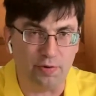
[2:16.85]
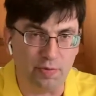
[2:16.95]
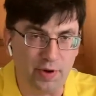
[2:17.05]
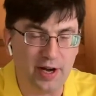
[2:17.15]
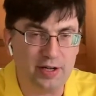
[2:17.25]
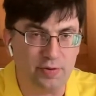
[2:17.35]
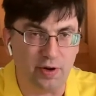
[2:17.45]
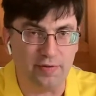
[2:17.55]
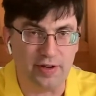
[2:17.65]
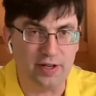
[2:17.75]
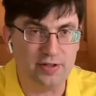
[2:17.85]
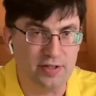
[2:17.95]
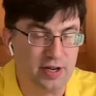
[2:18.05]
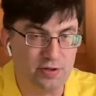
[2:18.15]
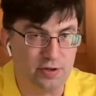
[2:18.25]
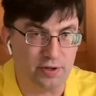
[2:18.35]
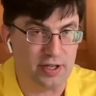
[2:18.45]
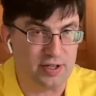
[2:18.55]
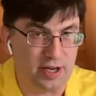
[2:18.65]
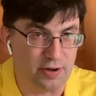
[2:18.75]
remind you of is digital
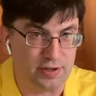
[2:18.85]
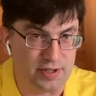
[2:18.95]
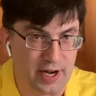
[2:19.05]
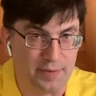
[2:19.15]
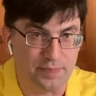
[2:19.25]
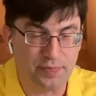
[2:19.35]
is here to stay.